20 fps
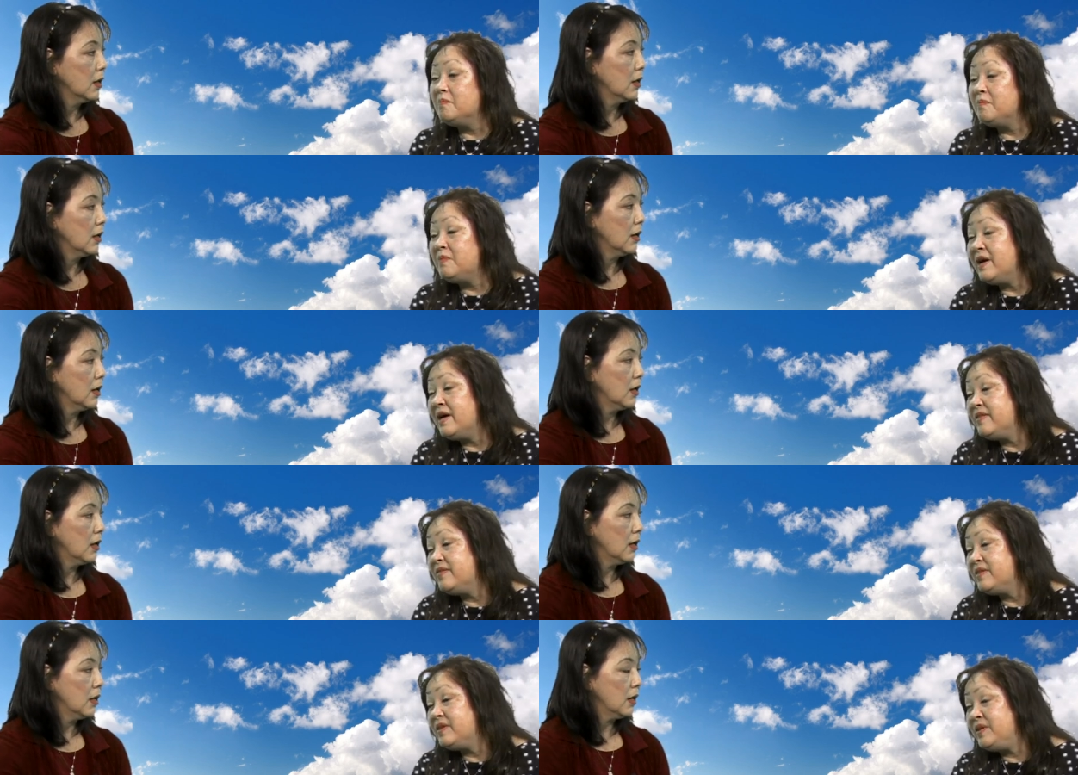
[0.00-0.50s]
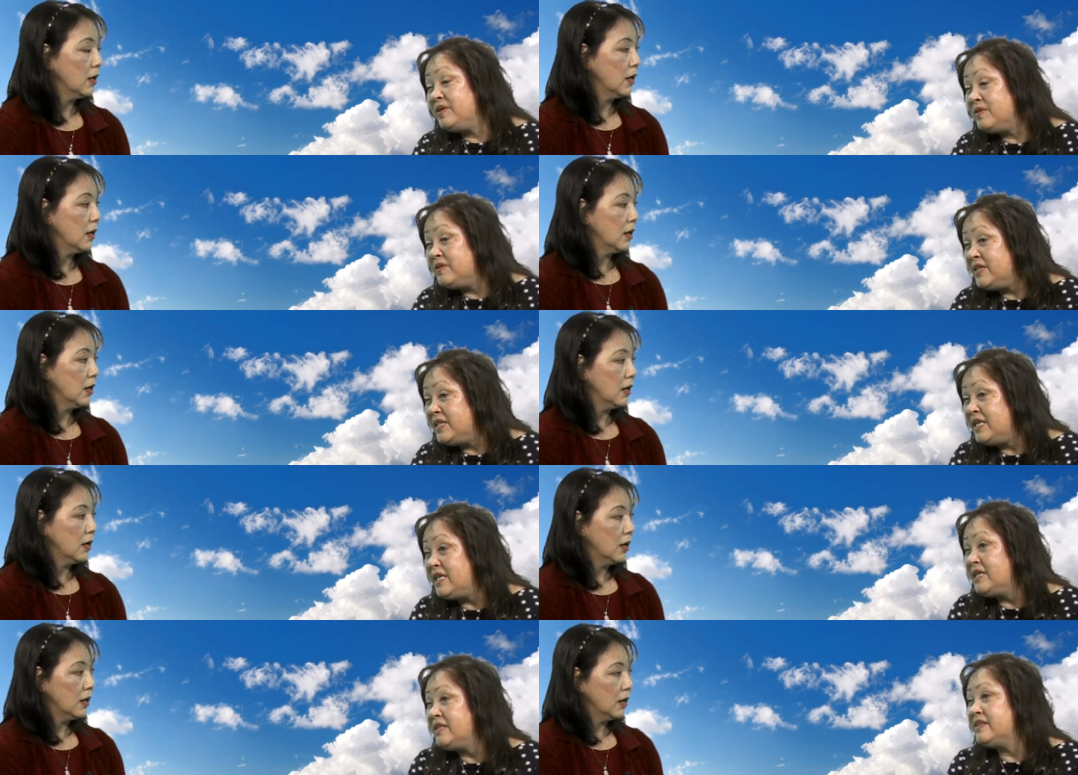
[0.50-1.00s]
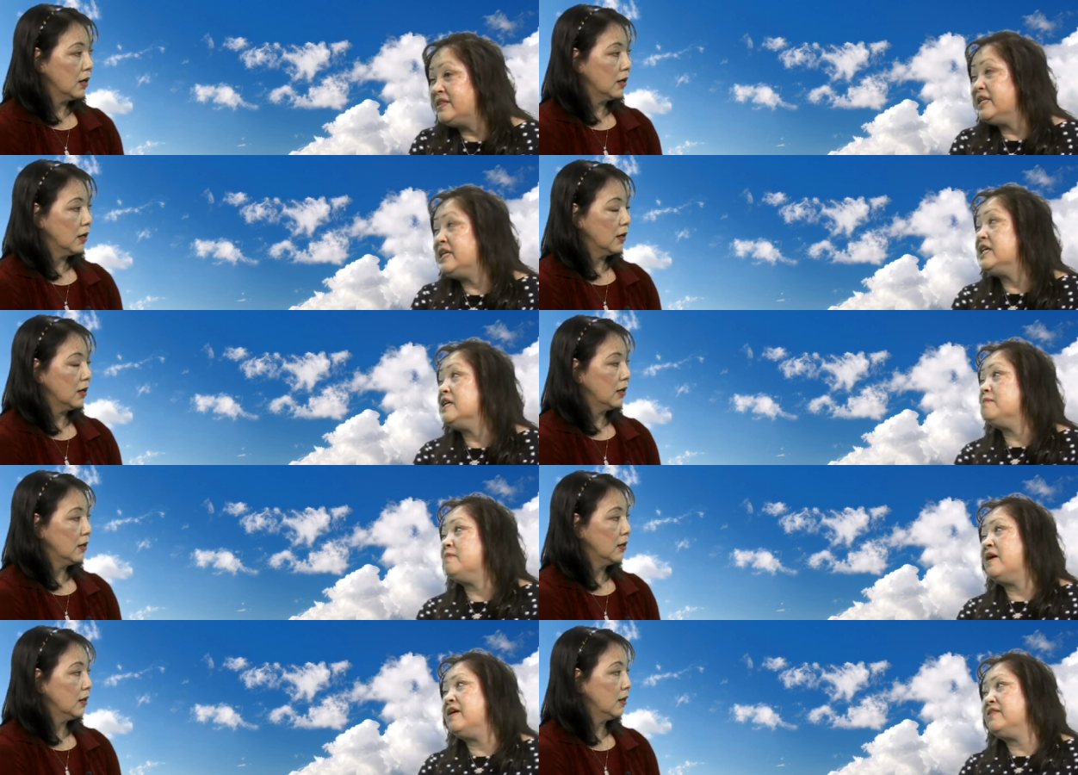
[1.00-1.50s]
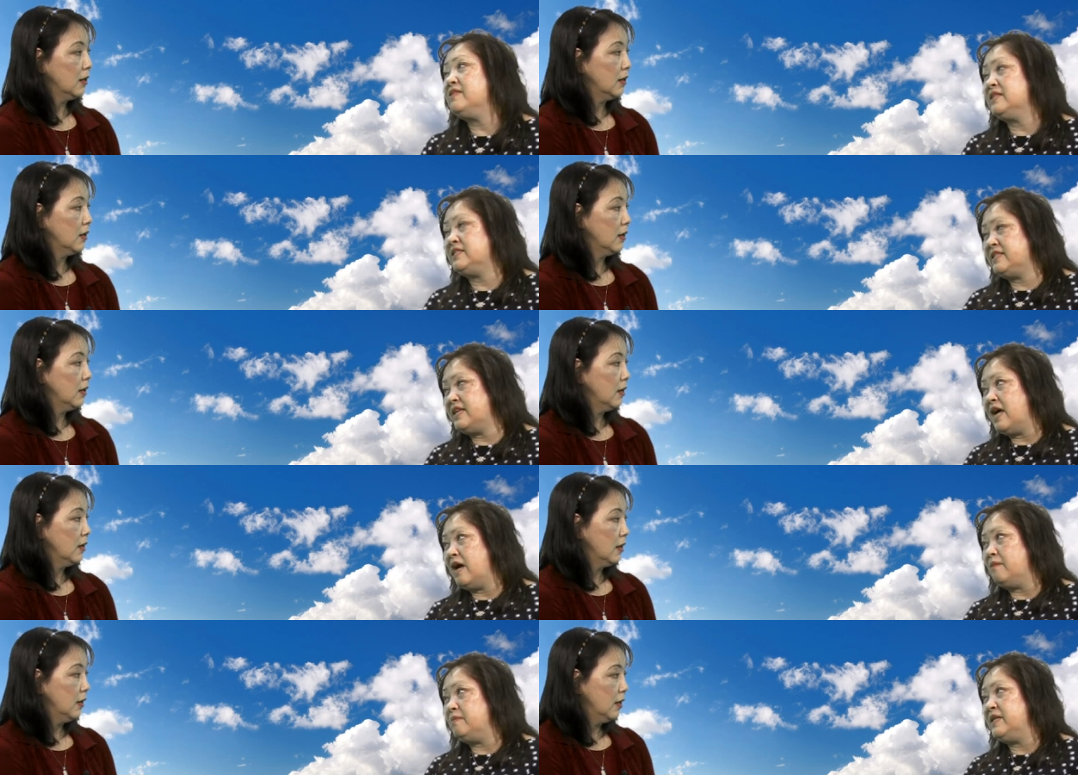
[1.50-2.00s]
Speaker 1: But the unique thing about this
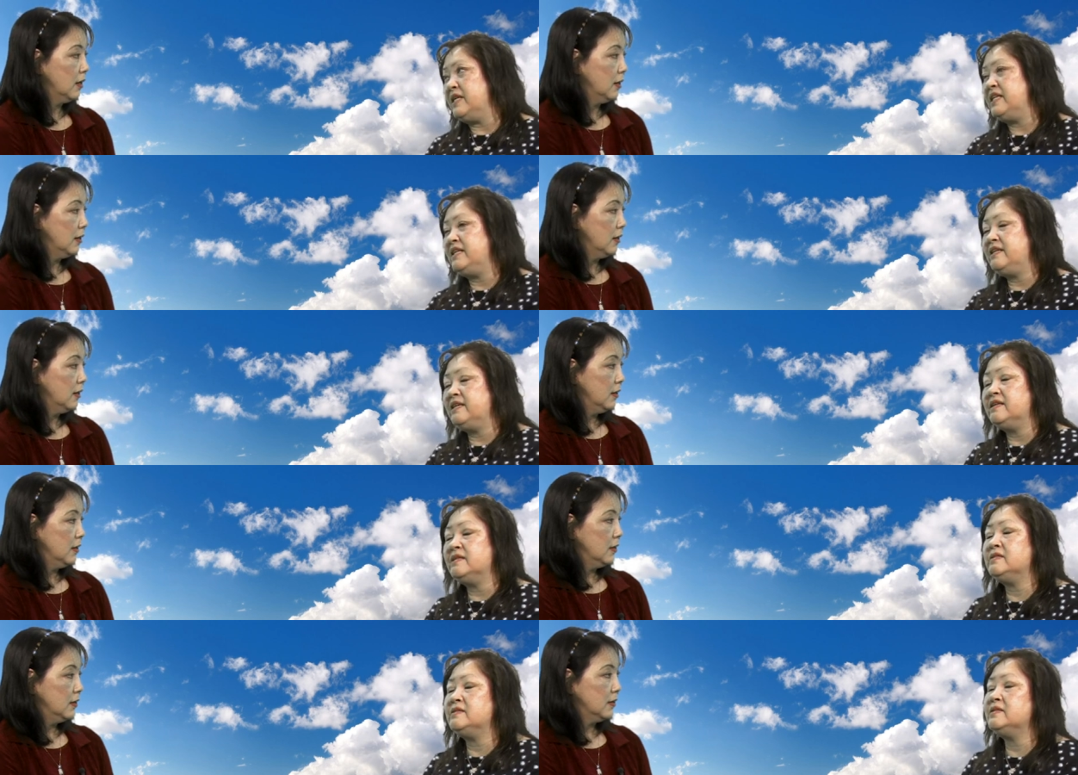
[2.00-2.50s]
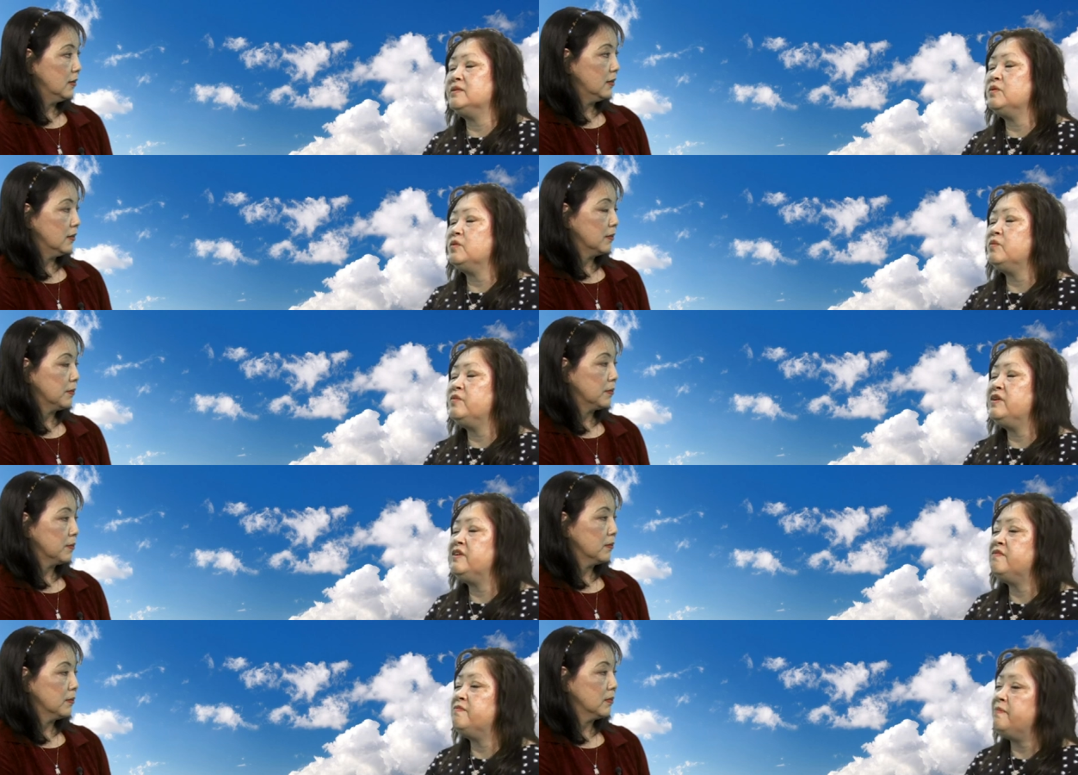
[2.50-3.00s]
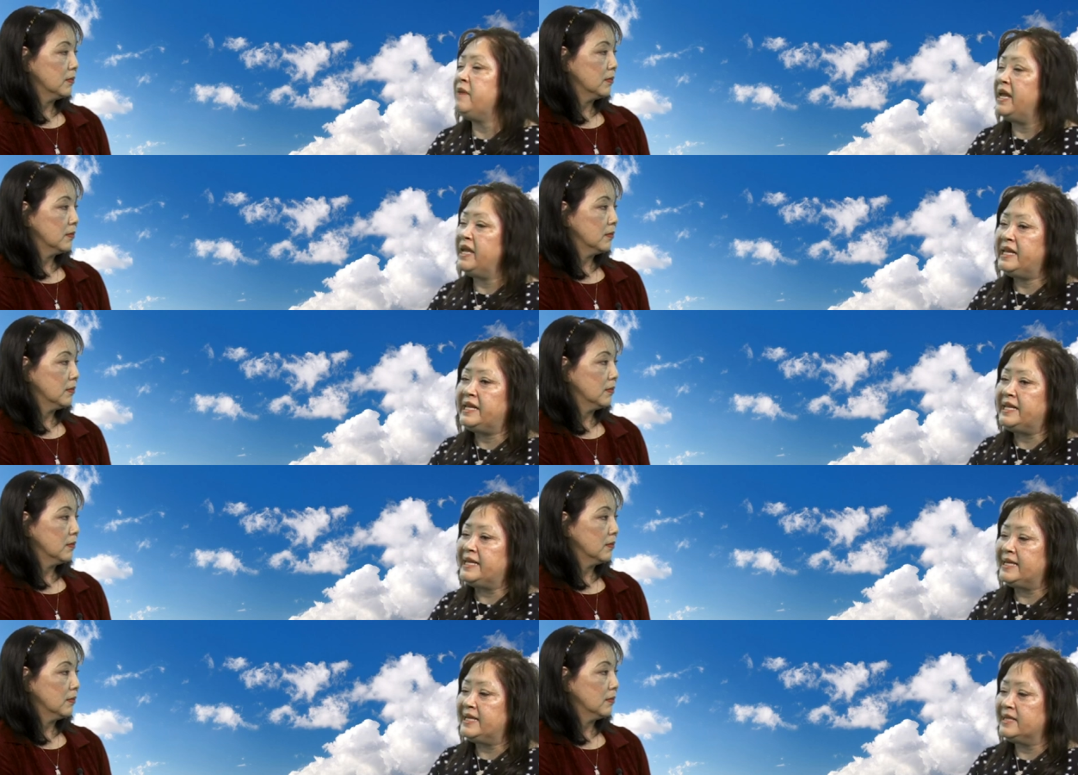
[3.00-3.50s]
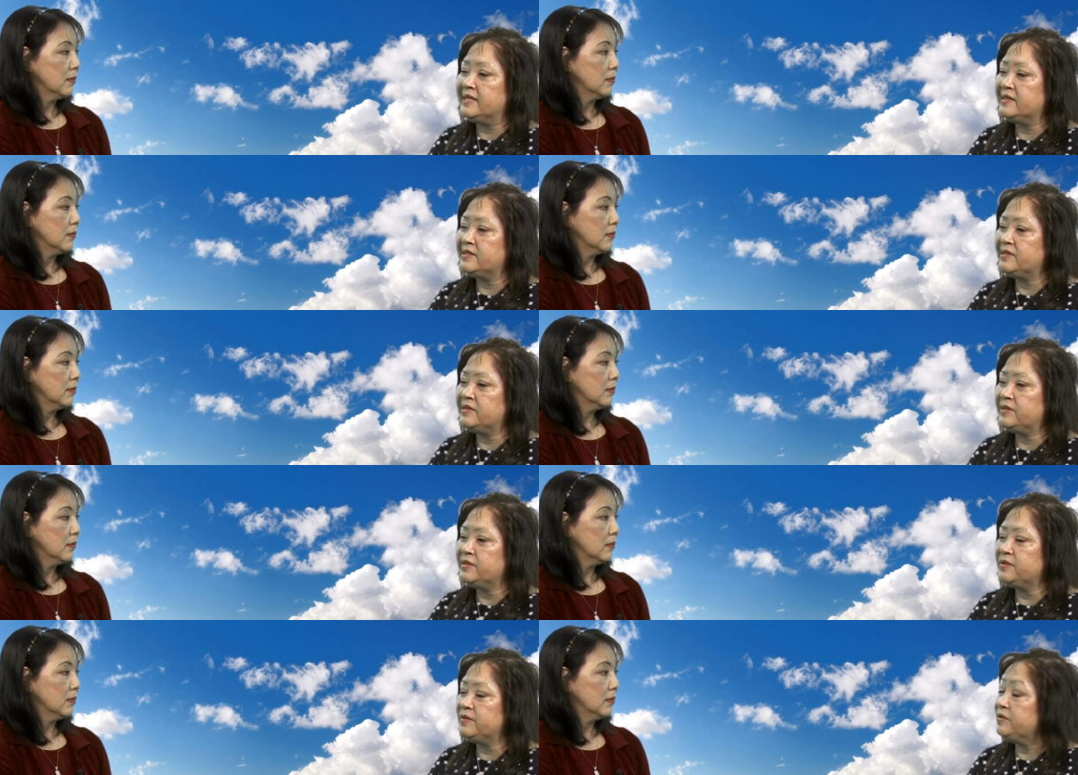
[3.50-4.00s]
tablet is we've made it
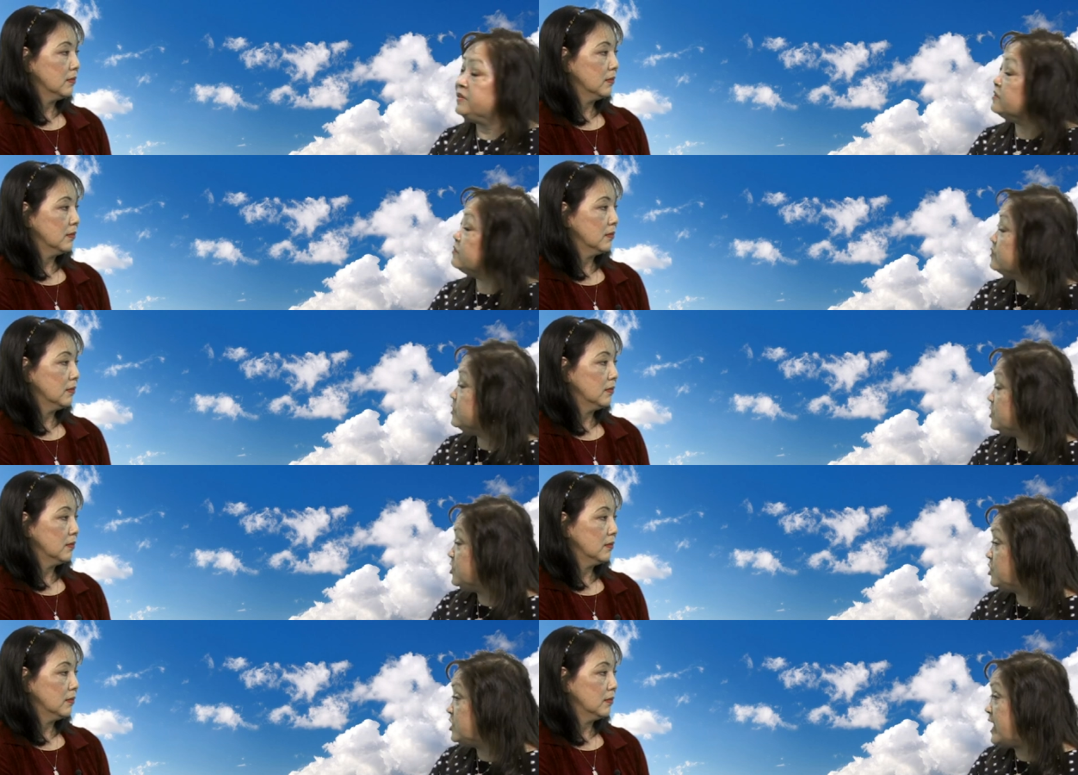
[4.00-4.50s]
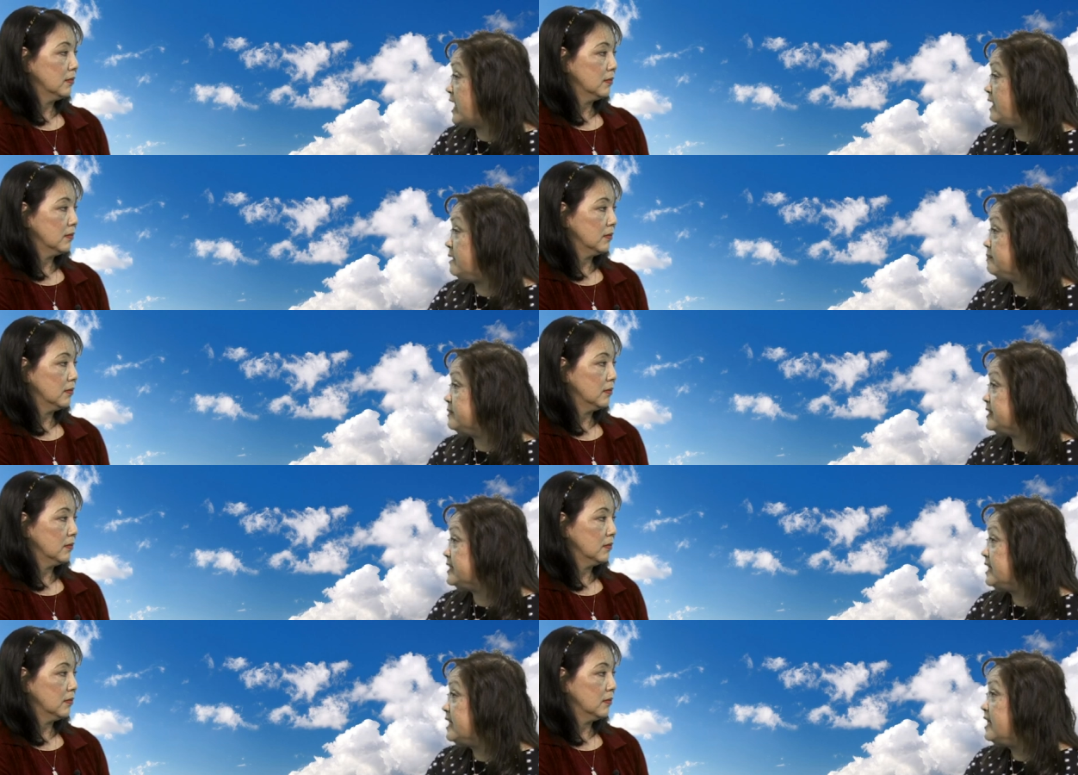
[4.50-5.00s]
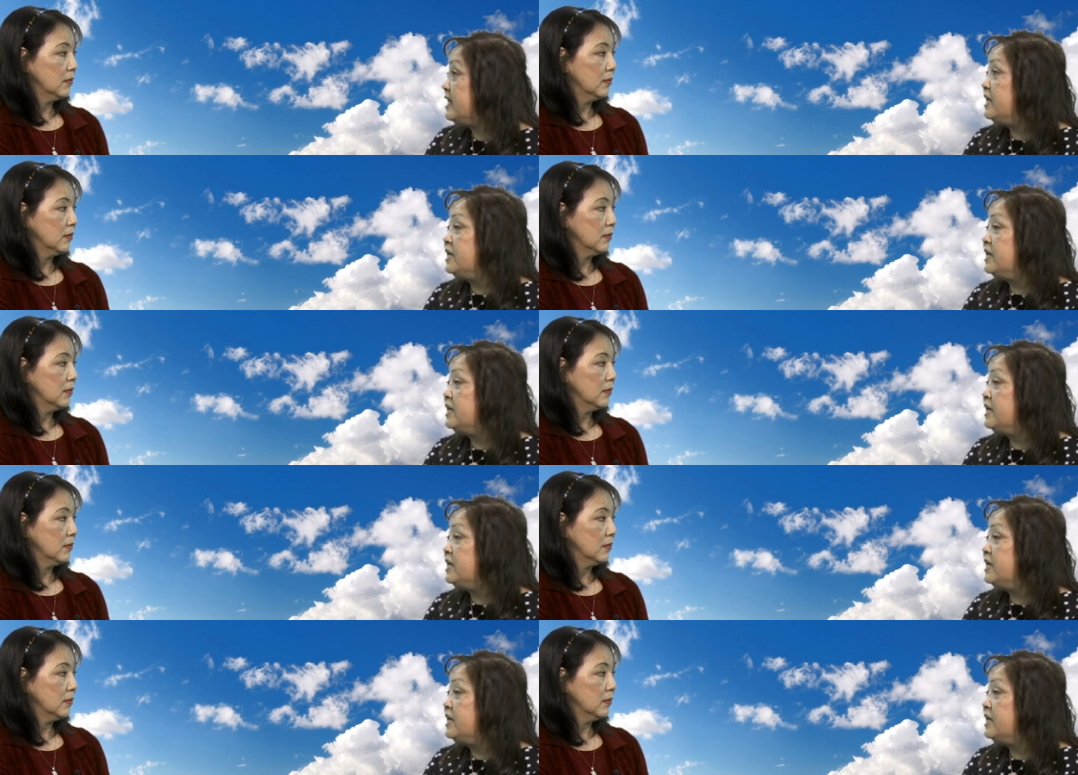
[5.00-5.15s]
into different shapes.